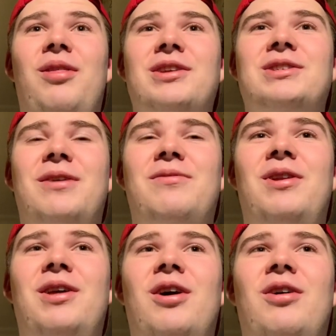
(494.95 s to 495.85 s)
That's
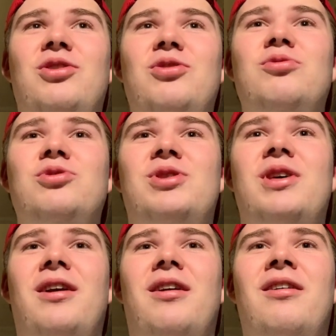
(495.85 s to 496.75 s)
definitely a huge
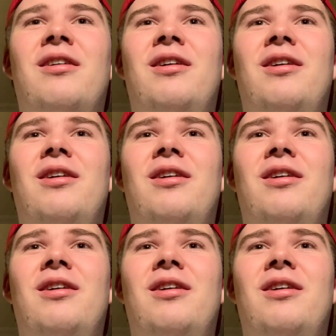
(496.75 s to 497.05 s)
thing